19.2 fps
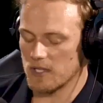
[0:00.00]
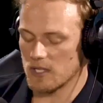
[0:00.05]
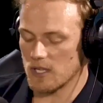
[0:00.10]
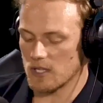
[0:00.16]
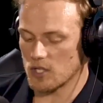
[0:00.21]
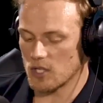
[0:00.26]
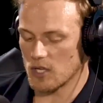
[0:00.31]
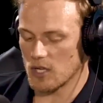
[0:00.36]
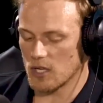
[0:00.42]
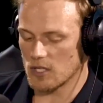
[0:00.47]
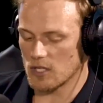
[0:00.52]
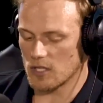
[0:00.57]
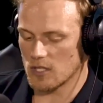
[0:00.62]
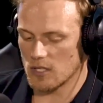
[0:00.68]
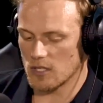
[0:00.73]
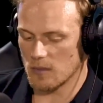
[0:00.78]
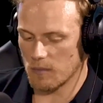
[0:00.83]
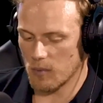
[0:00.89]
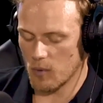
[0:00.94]
such a
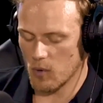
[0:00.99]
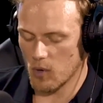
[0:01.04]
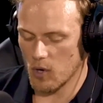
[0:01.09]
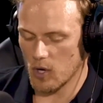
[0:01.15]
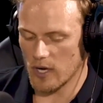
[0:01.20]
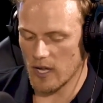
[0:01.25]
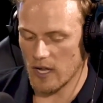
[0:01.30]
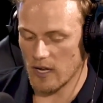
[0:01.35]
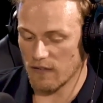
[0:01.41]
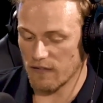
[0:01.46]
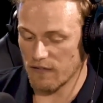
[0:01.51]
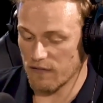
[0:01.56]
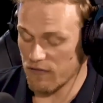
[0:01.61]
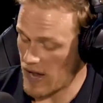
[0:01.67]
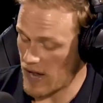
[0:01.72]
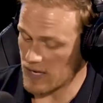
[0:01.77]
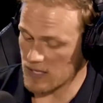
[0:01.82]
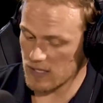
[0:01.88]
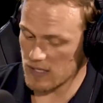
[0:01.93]
support and a
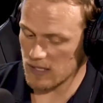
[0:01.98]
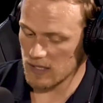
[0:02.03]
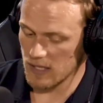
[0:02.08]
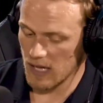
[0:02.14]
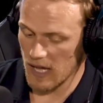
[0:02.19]
friend.